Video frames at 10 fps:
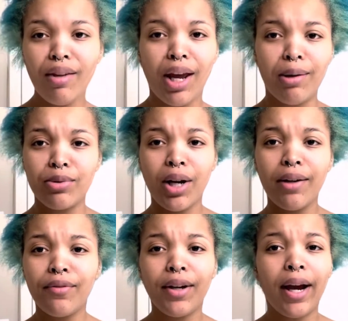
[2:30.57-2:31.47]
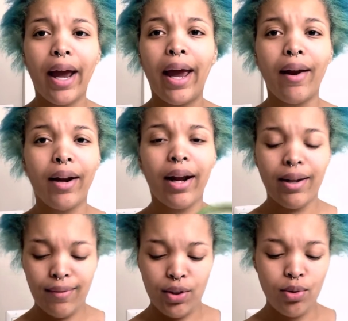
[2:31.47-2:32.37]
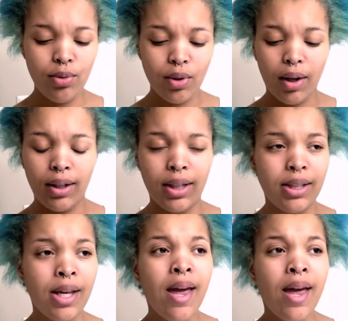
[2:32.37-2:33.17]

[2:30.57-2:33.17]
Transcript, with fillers: And I'm trying to figure out how did I even use all of this.